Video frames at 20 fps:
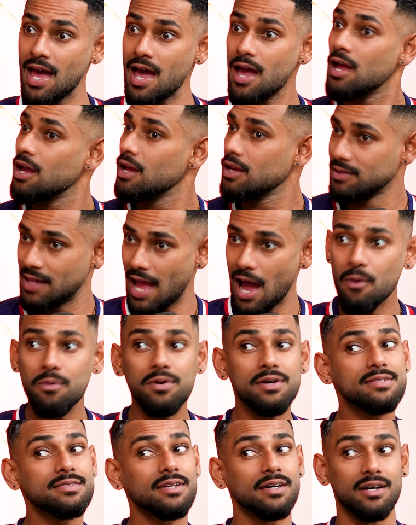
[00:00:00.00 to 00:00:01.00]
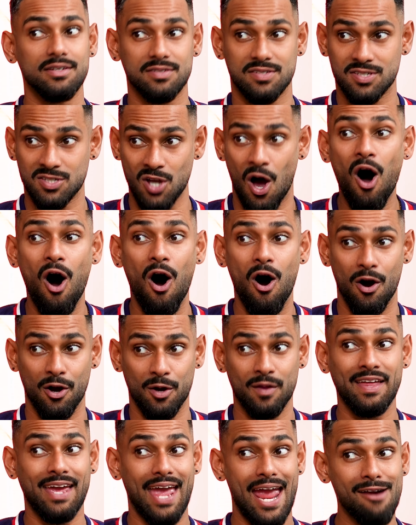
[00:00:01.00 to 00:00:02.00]
that that was a song. Yeah.
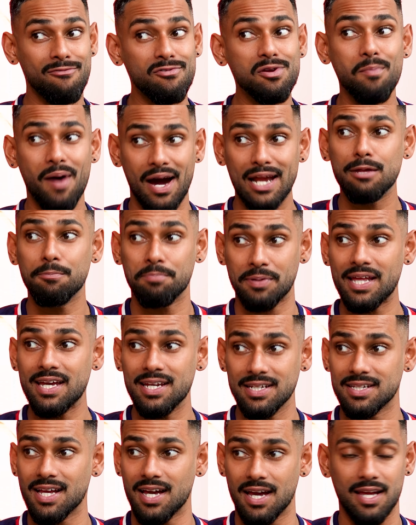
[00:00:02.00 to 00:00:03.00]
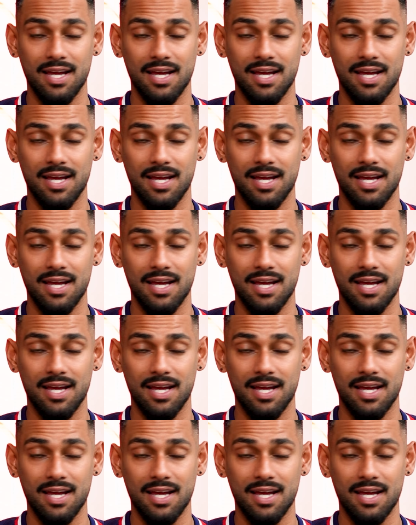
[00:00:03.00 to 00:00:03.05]
Like everybody played. When we were